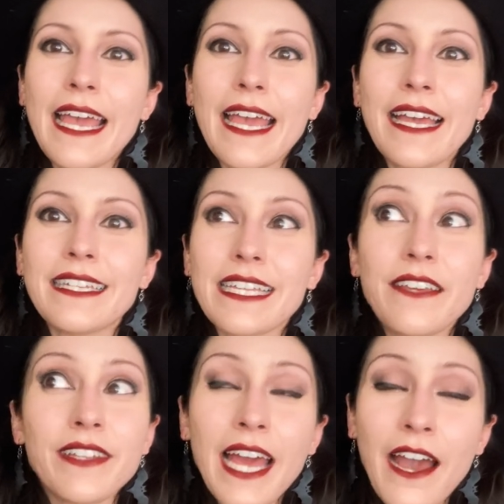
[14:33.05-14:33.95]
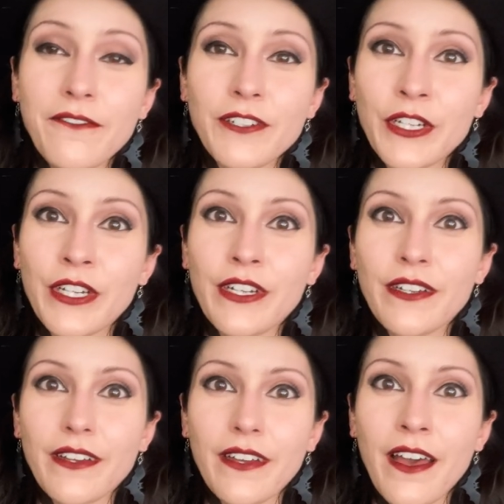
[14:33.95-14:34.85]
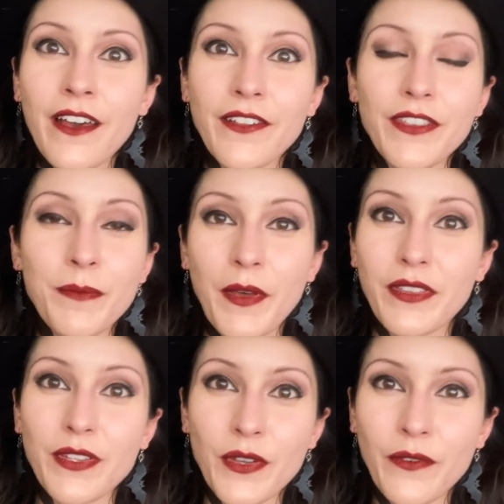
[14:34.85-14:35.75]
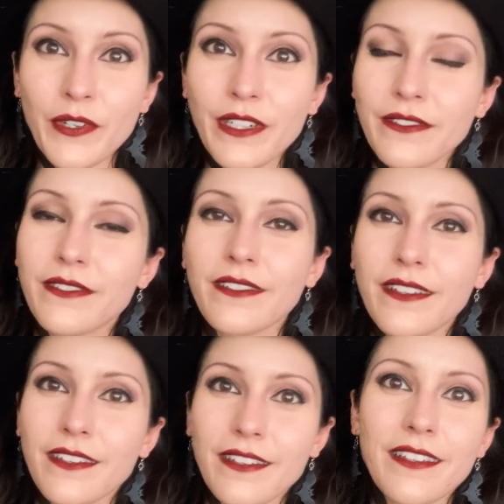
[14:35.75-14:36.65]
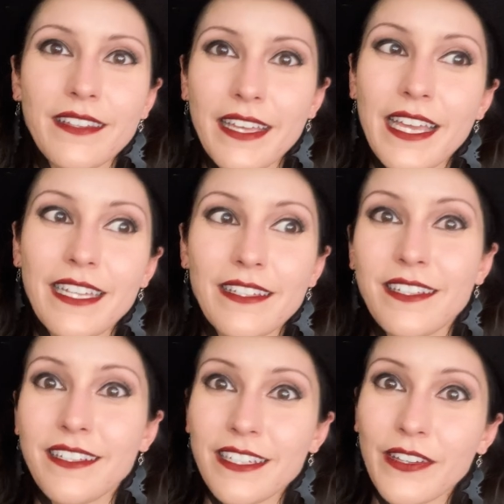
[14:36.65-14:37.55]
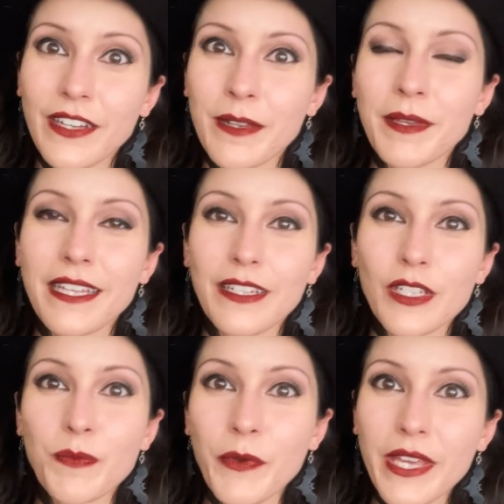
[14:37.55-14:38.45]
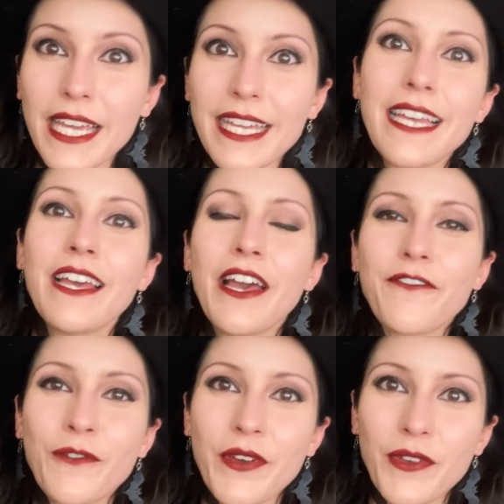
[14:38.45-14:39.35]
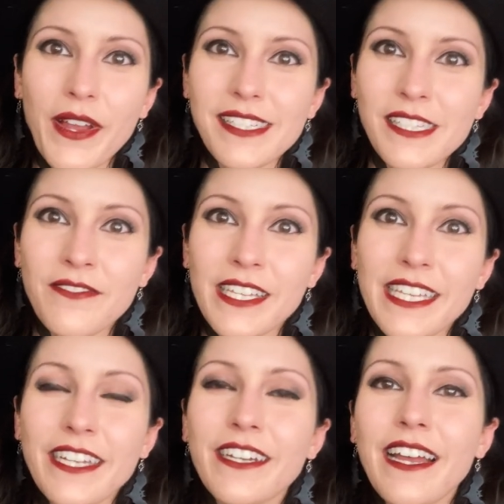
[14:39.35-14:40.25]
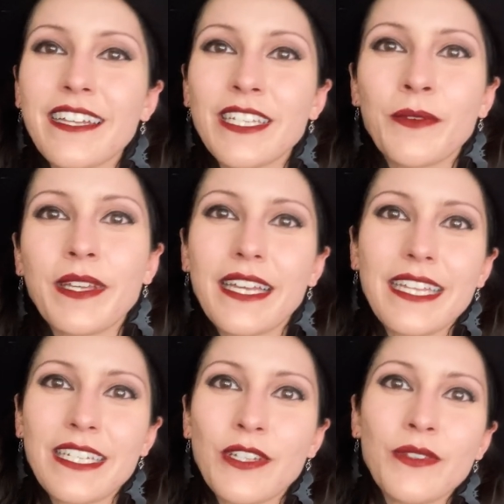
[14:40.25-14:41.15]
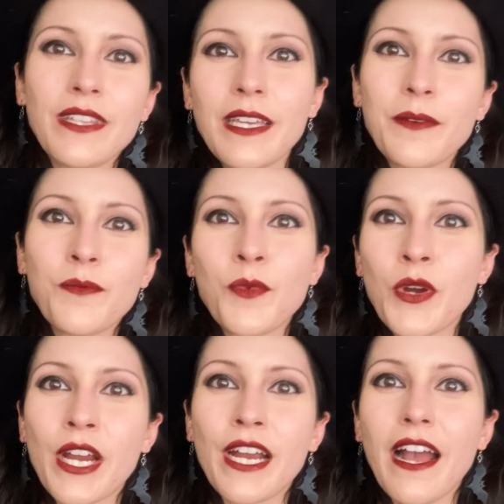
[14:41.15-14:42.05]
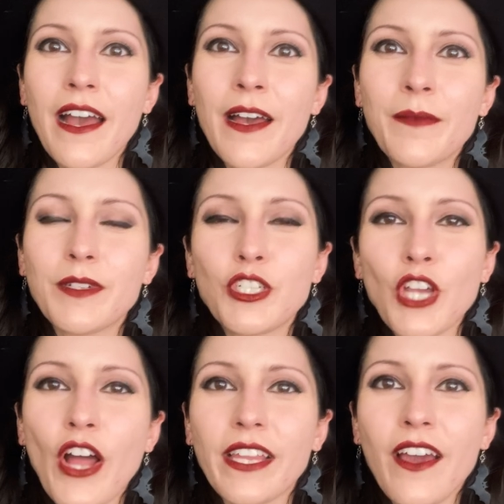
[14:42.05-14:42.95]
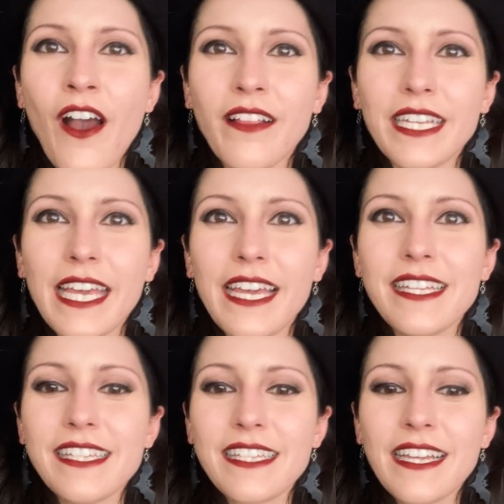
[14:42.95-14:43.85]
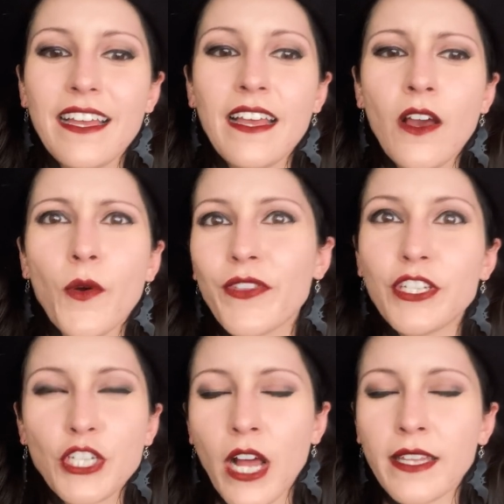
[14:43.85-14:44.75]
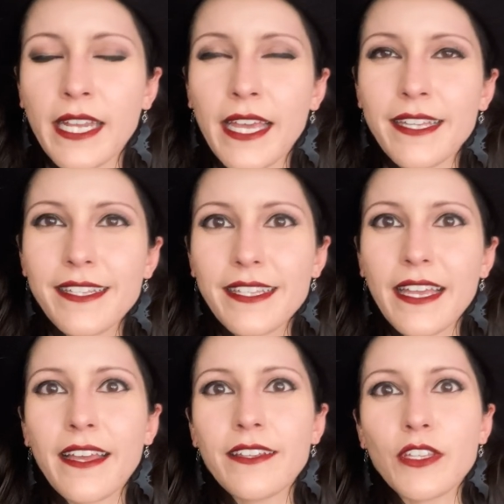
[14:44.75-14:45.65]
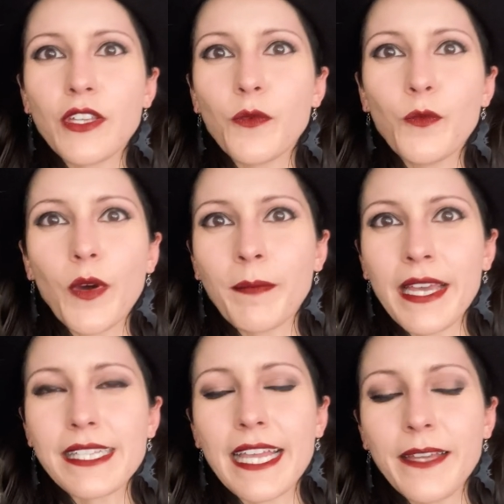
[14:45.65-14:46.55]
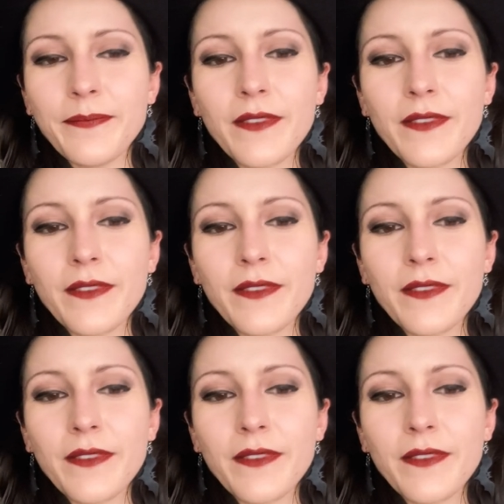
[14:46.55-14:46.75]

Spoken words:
And even after the month is over, it's still going to be a little spooky for the rest of the year until we get into the more jolly holidays, or the jollidays, as one might say.